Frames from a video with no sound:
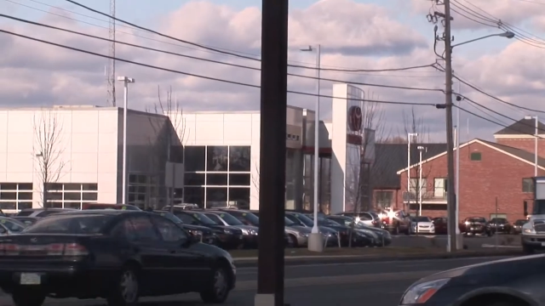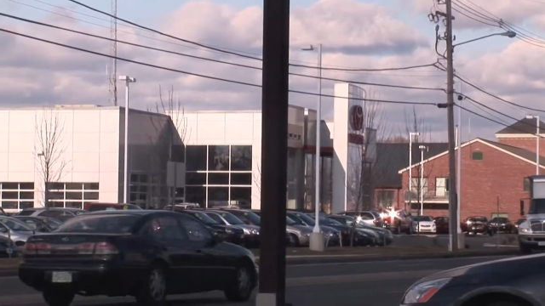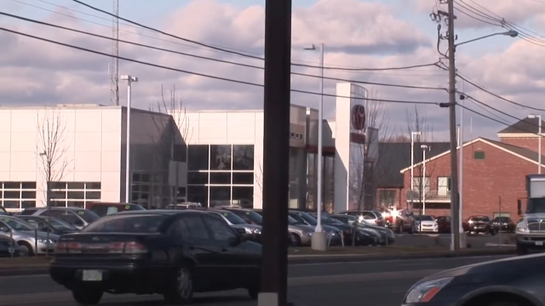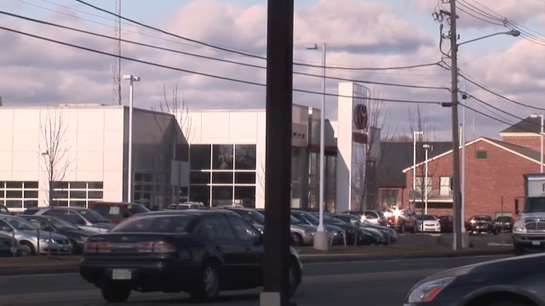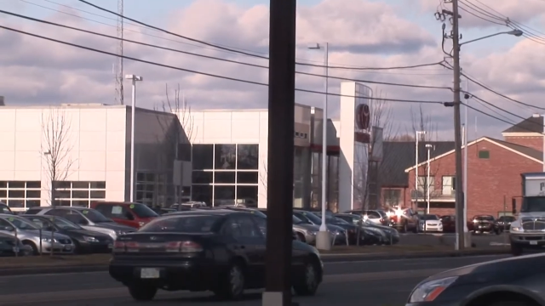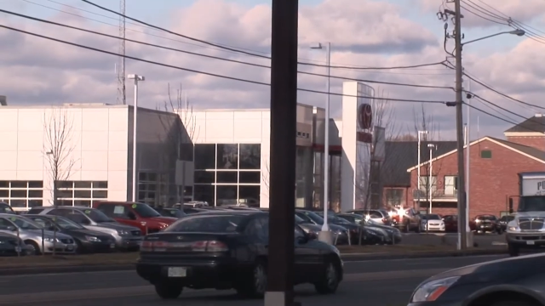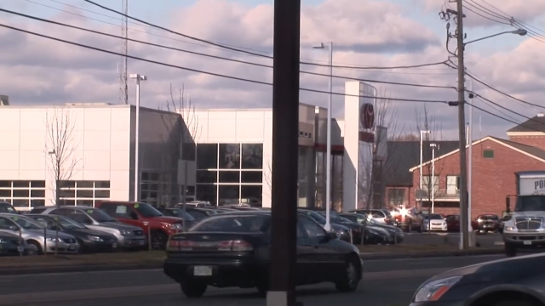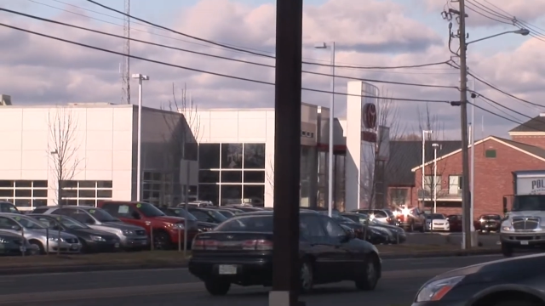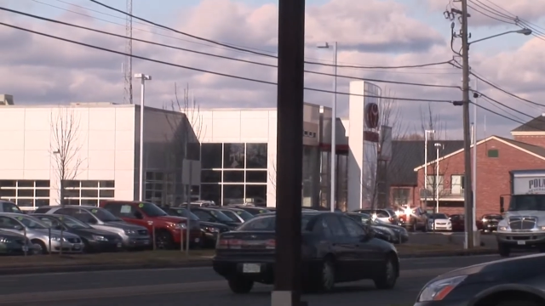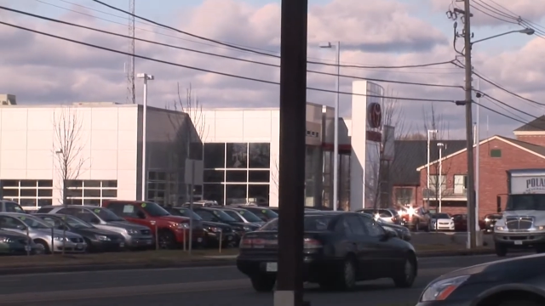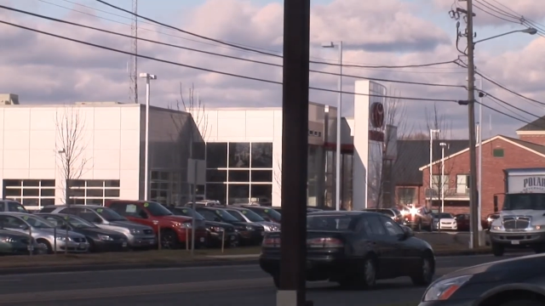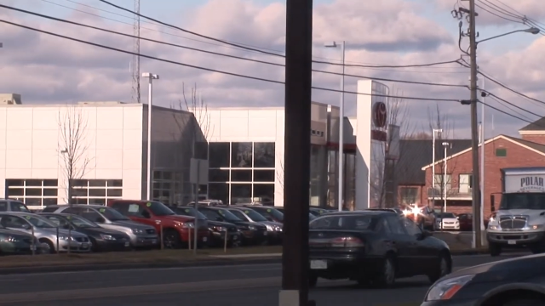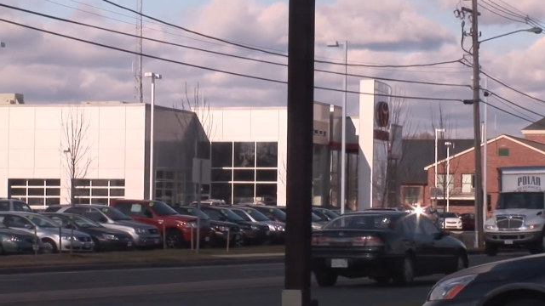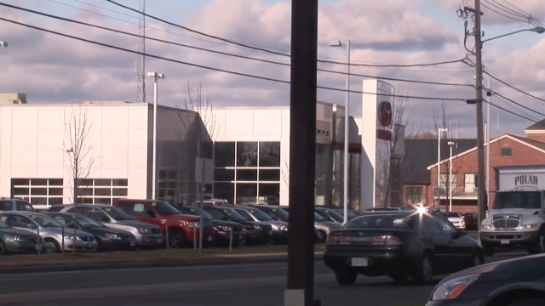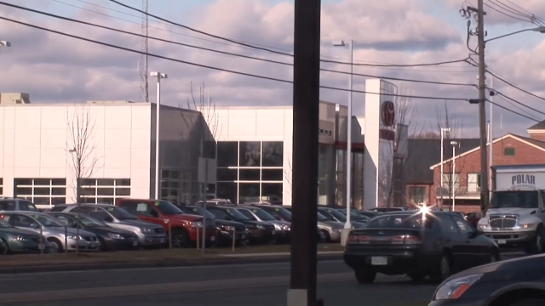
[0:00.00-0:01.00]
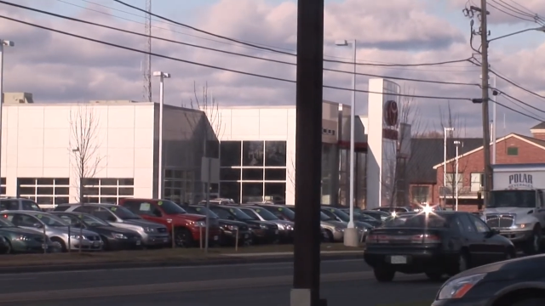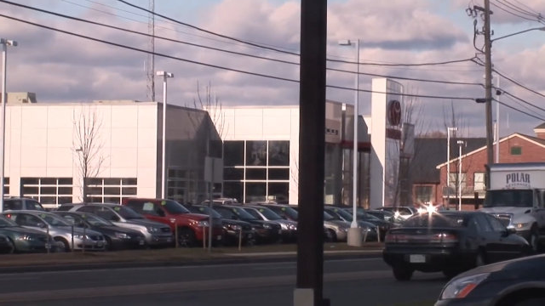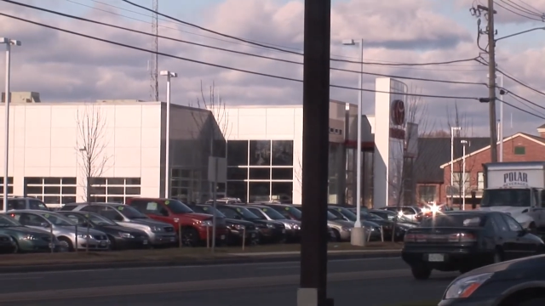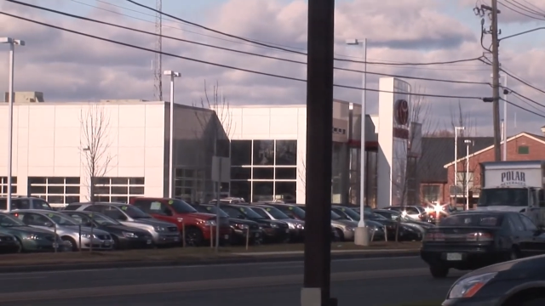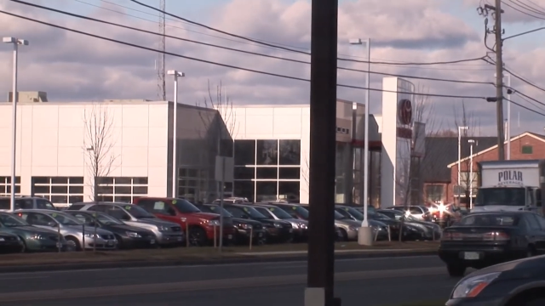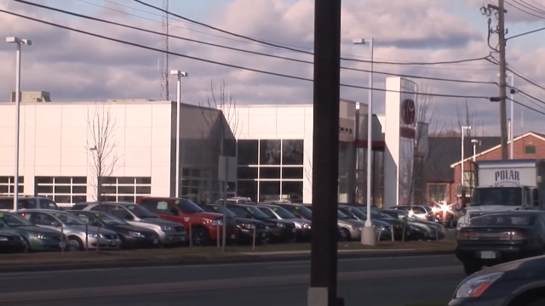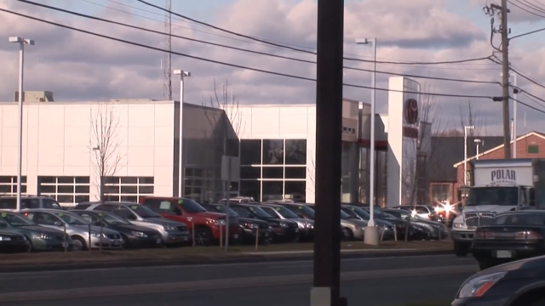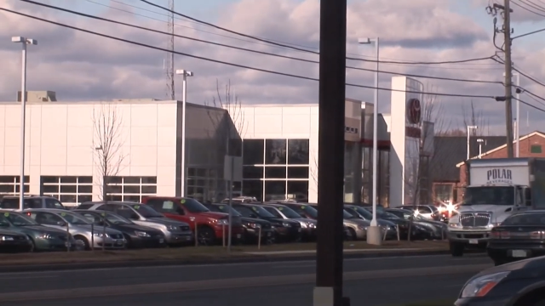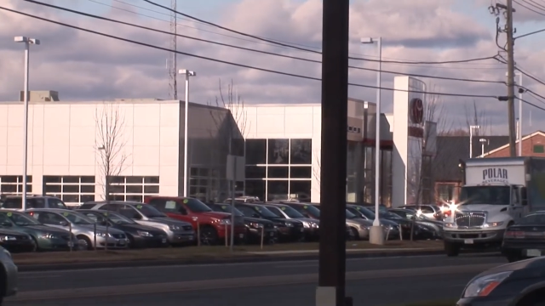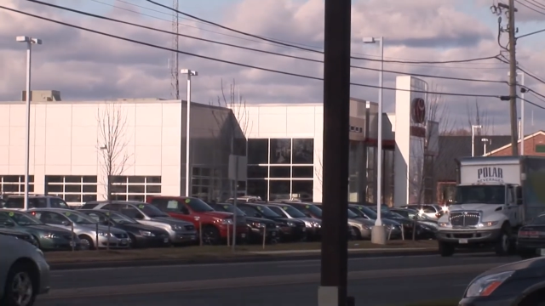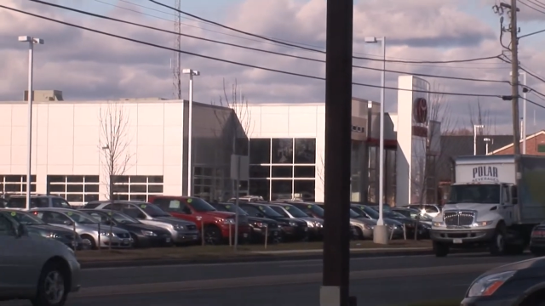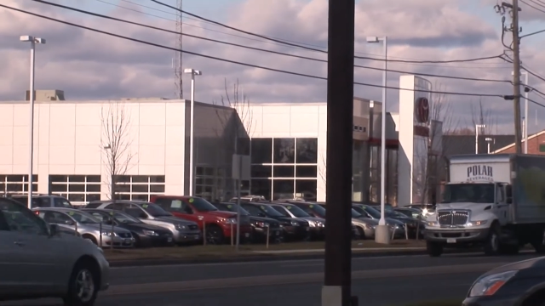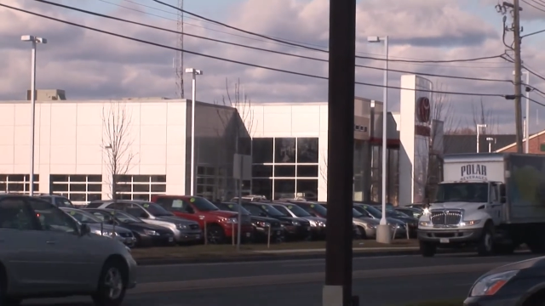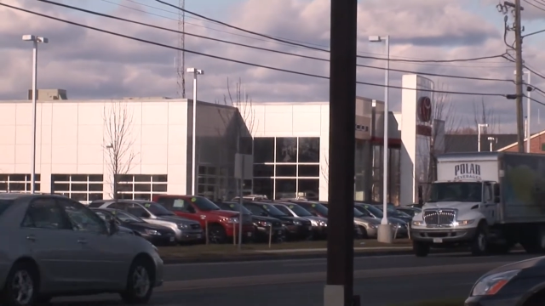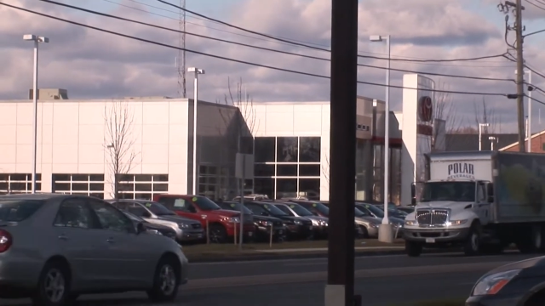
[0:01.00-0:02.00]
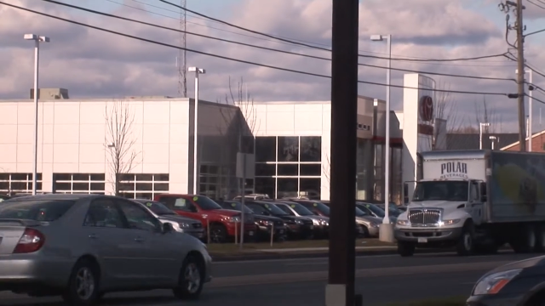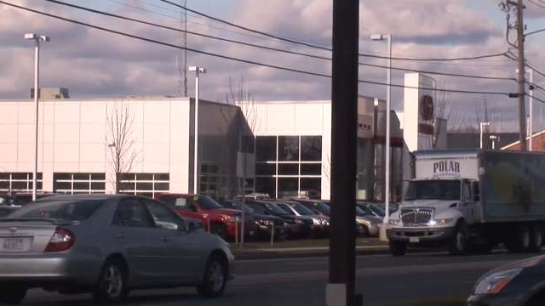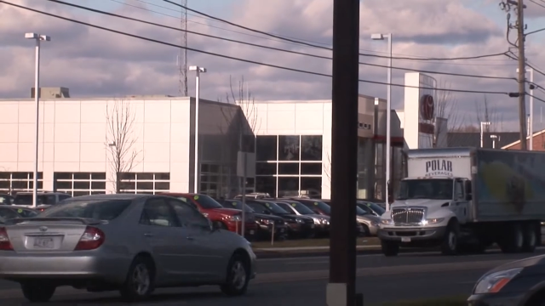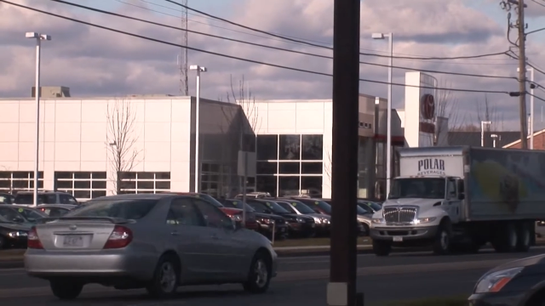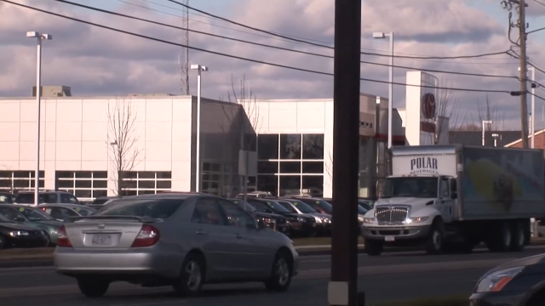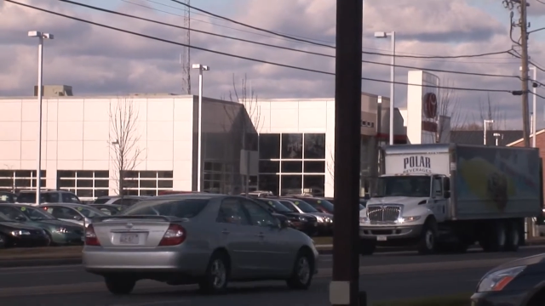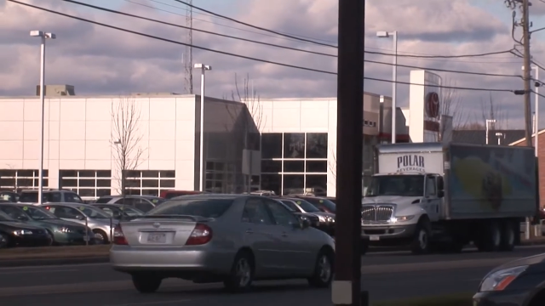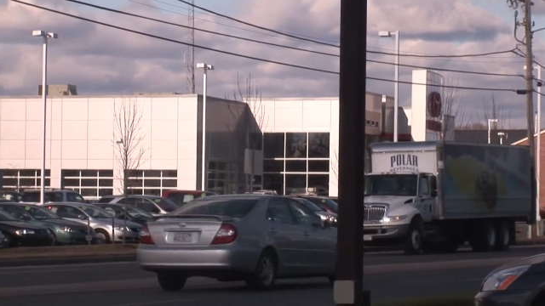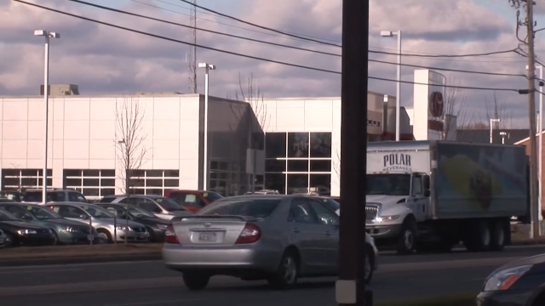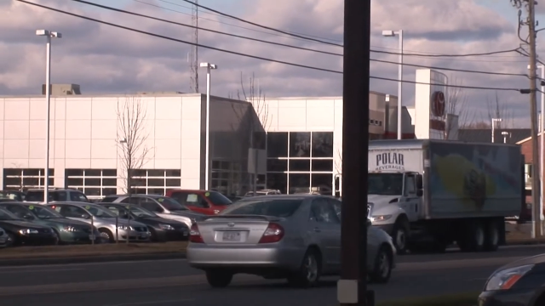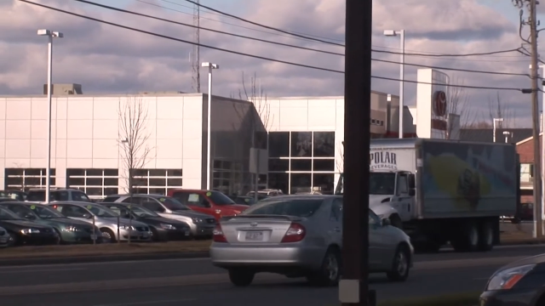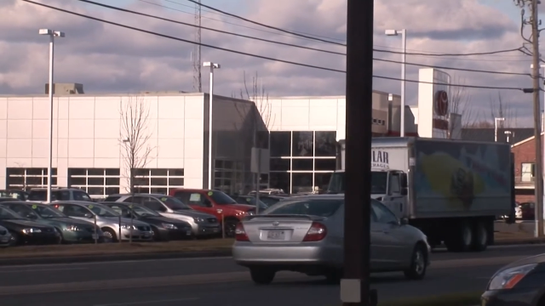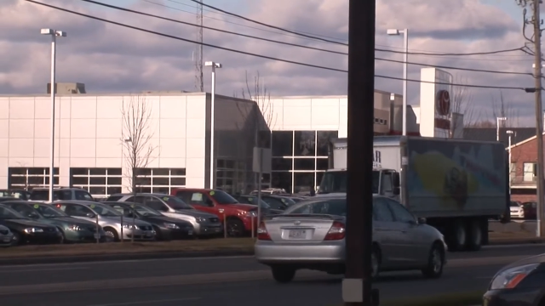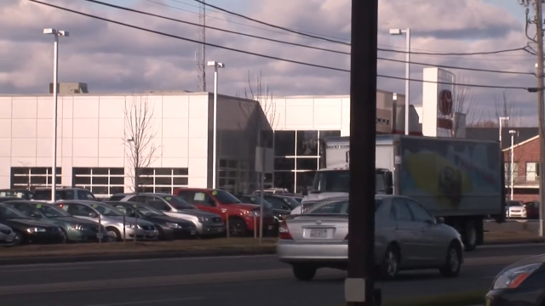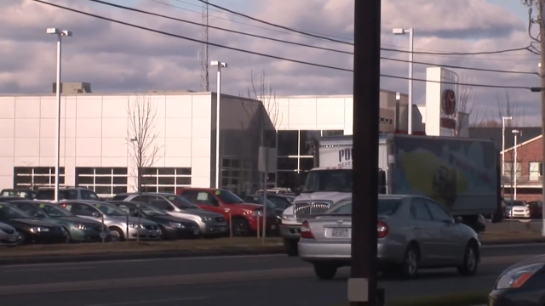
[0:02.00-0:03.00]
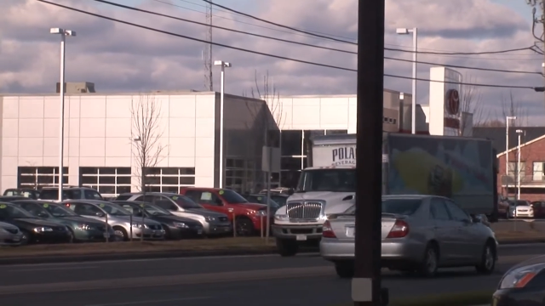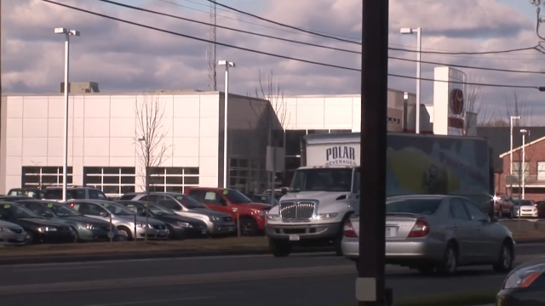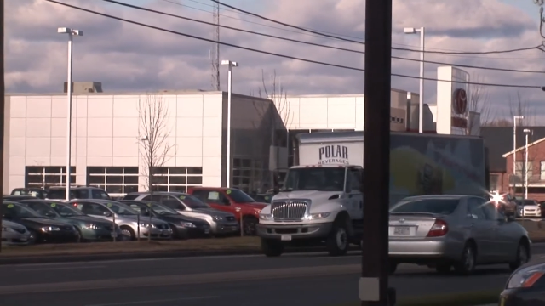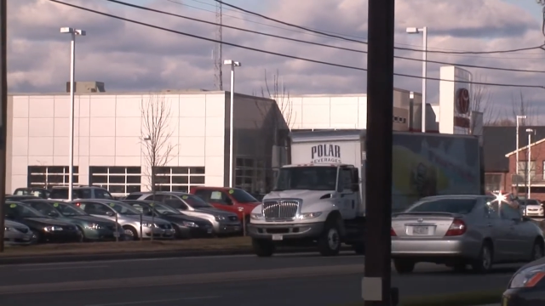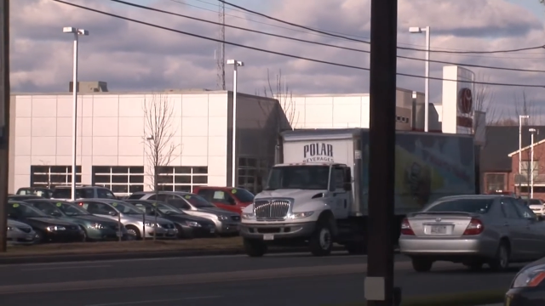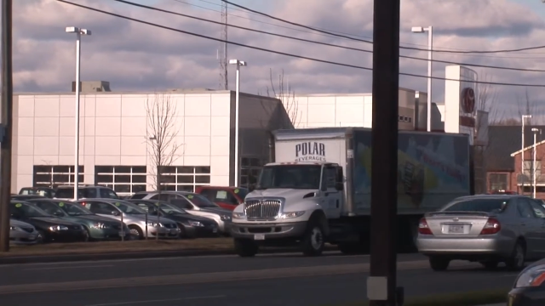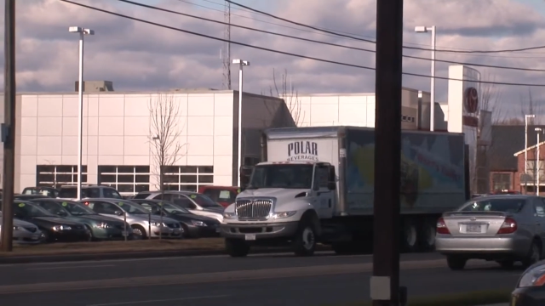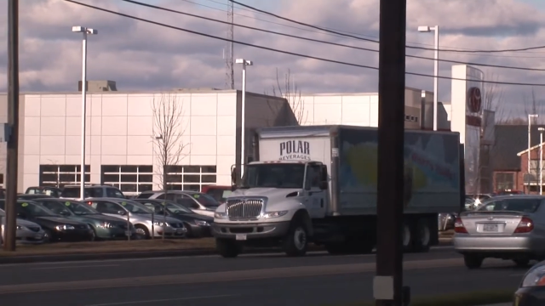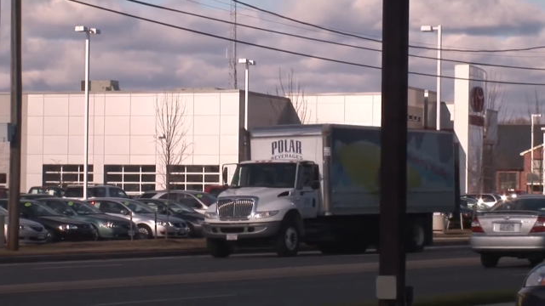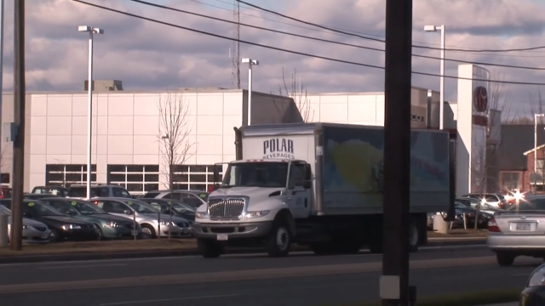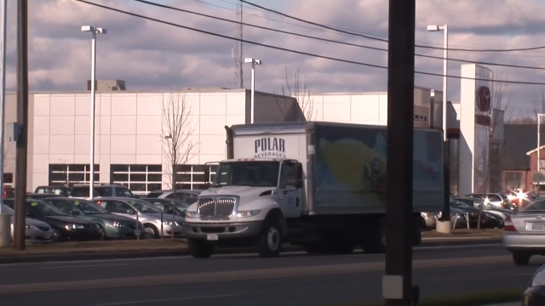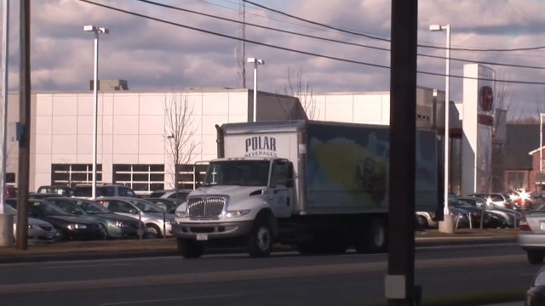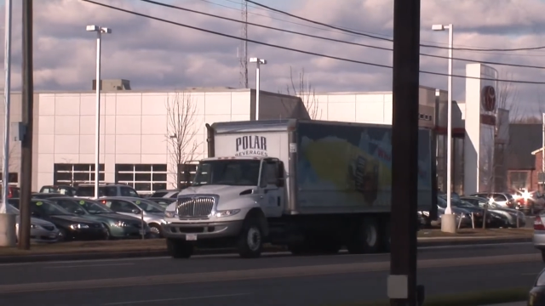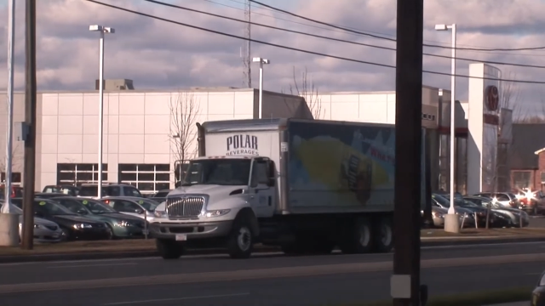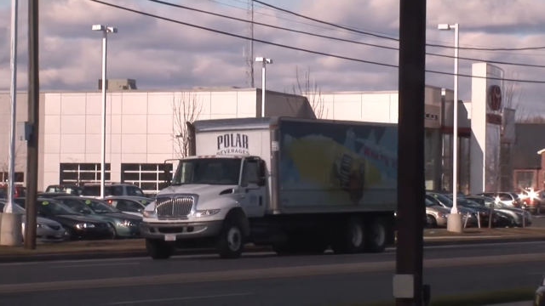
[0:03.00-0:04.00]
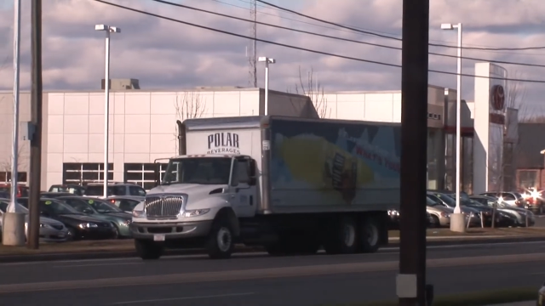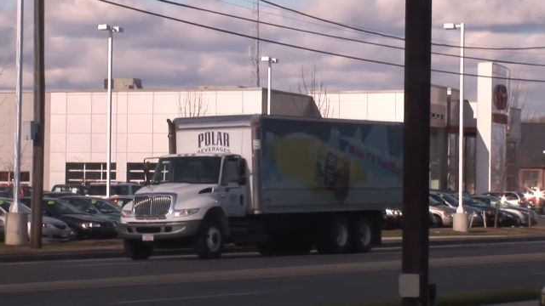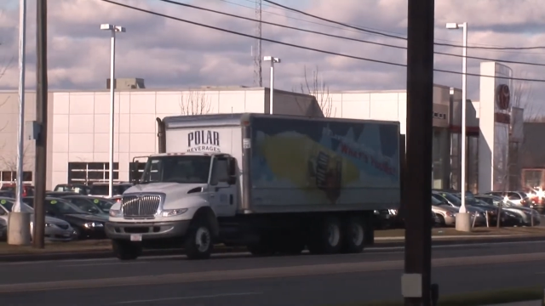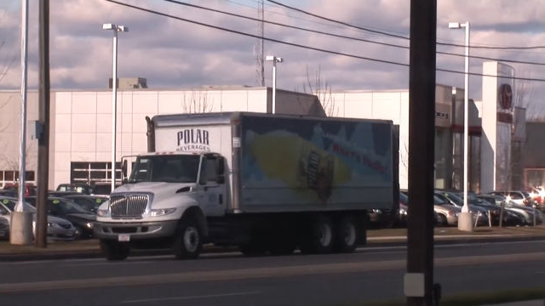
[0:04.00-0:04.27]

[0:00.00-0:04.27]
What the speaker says: [unreadable: no face in view]